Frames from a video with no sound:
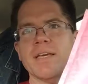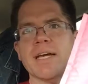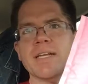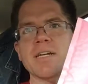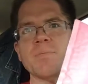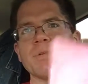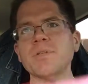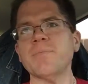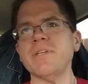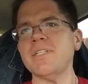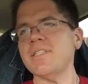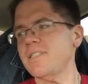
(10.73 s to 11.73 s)
Got a couple of
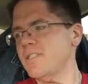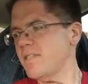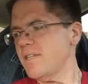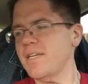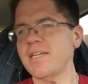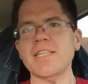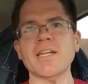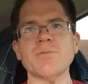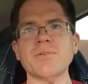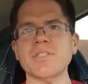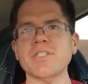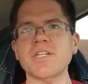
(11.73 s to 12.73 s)
pins in that I
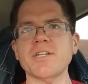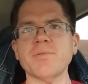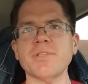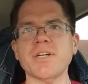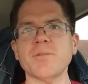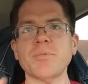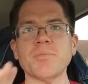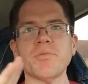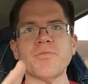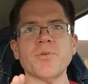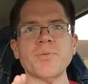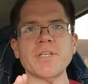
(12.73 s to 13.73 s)
wanted to share with y'all, but
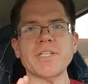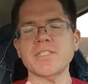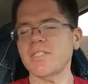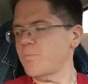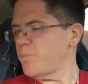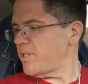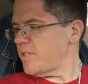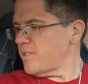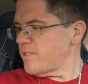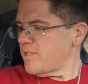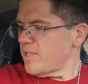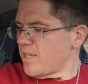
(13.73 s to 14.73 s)
before we get into the
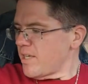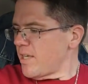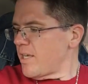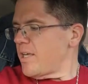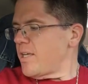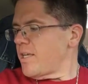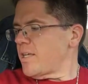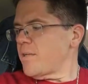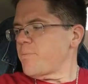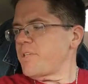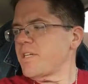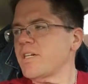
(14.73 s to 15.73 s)
pins,
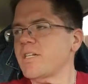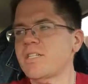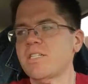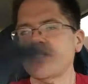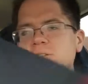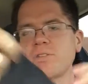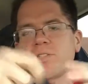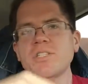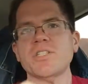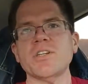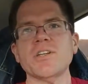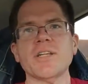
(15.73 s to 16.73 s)
let me show you this
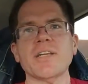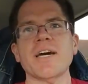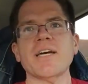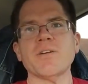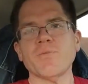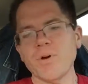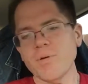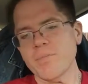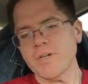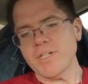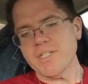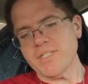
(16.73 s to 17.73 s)
shirt I got at
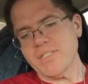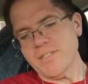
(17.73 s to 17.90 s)
Walmart.